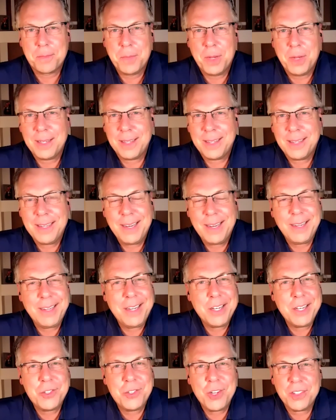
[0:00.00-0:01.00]
but
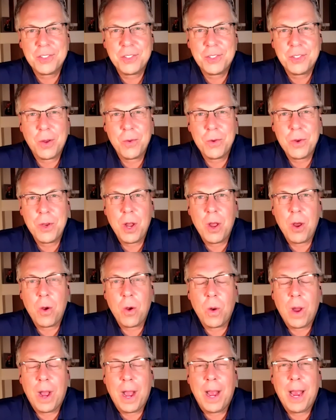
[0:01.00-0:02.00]
you just don't
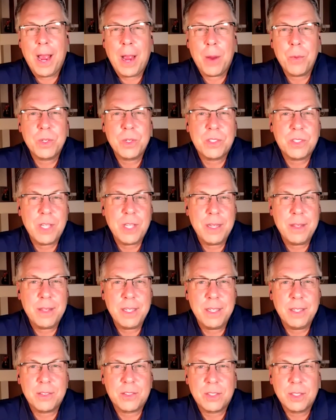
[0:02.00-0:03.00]
know. I would say
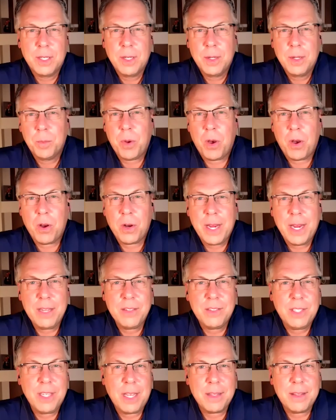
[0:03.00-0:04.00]
this, Paul
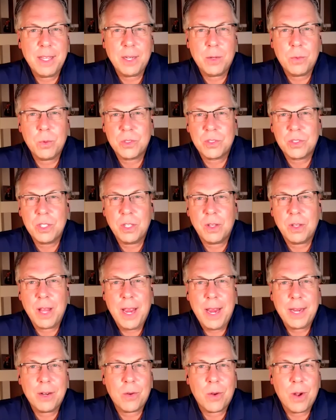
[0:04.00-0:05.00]
Casey, I think, will still
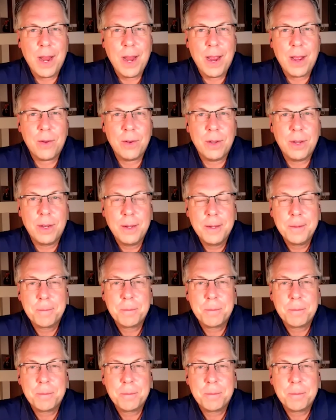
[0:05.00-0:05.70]
hang around.